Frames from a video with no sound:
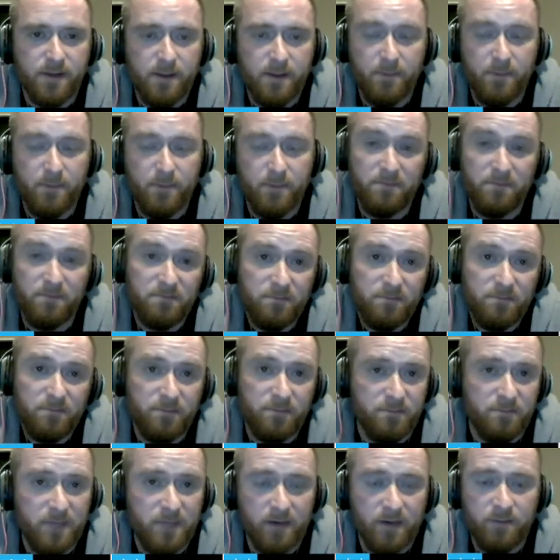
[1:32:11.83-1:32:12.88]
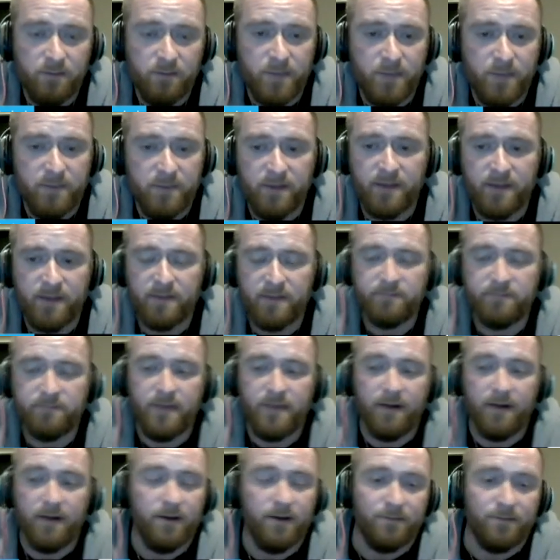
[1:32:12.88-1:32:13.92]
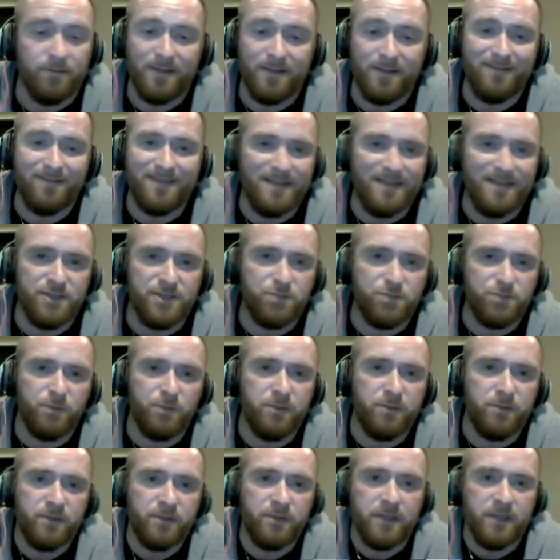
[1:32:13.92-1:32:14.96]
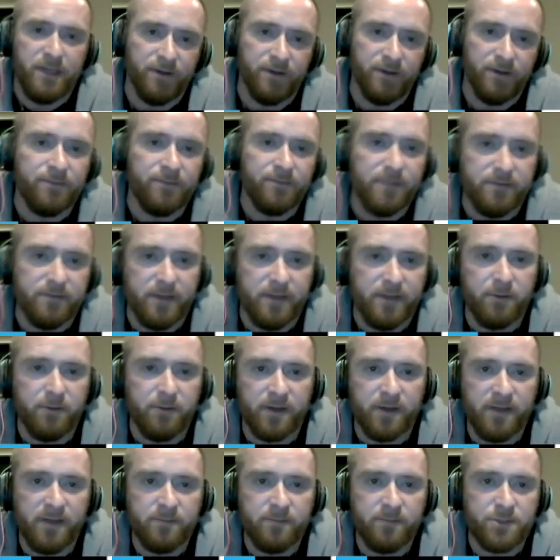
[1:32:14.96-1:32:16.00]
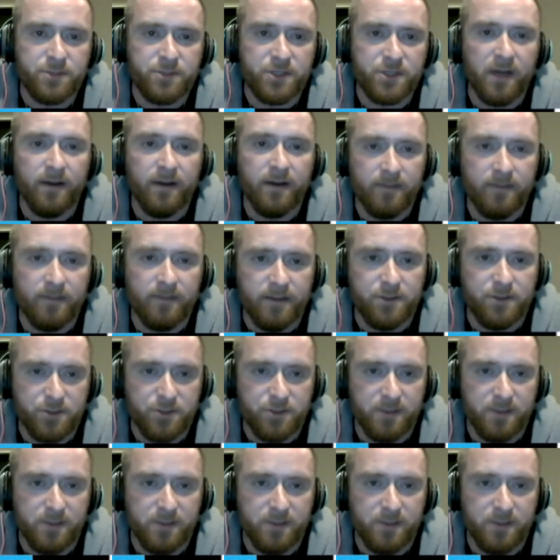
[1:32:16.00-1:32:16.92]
but maybe they give him. I don't know. This would have been the year if they were going to give him a shot. They should have did.